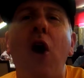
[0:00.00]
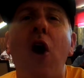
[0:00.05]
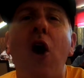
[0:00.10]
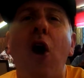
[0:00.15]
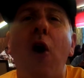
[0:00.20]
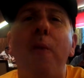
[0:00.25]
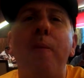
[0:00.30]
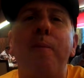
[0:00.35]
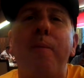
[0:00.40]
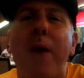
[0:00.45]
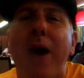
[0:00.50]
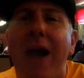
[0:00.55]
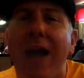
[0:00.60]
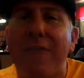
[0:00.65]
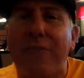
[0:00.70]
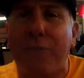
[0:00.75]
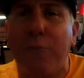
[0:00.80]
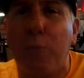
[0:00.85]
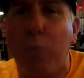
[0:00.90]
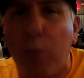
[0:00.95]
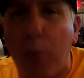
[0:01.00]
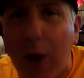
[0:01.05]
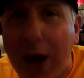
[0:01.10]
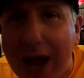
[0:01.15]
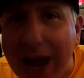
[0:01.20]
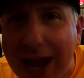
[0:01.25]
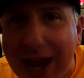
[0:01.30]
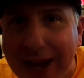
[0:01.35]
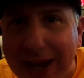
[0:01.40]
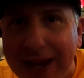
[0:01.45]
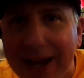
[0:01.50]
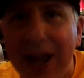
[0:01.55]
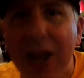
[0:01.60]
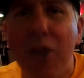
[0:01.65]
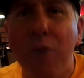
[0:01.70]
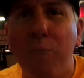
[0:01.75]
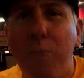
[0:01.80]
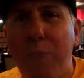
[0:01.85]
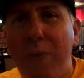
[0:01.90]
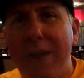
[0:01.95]
oh, by the way,
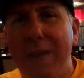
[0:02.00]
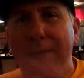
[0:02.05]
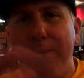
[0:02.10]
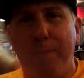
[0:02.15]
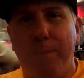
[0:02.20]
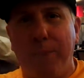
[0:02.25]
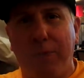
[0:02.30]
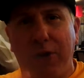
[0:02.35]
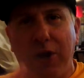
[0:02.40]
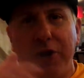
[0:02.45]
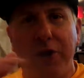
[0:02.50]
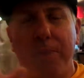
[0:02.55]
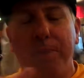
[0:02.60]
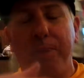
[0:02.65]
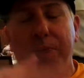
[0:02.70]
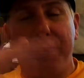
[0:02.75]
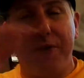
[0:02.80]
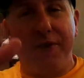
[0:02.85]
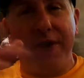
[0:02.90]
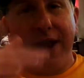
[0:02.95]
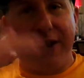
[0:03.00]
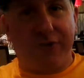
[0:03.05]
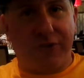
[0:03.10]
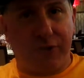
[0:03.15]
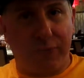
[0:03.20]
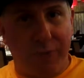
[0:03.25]
we gonna put nothing.